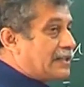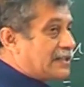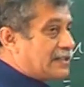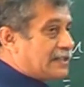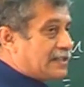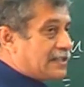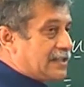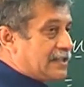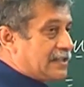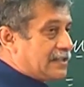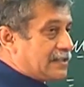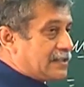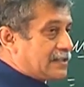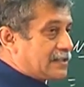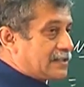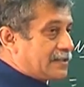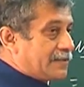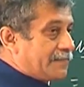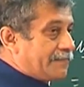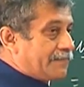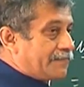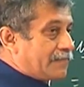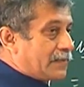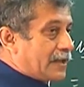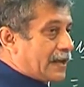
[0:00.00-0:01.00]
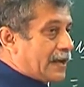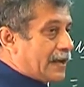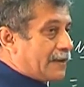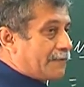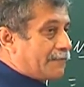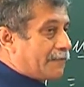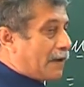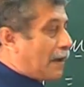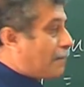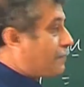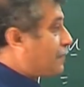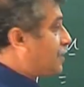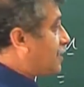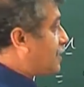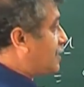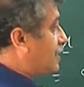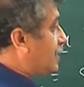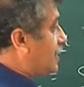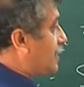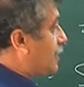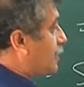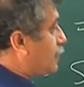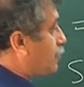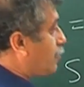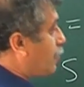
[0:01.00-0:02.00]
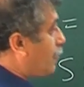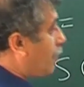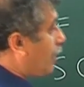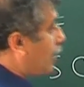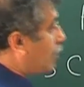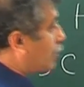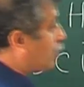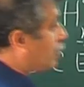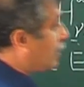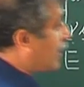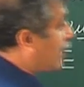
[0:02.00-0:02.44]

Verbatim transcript: the C's and from the C's we want to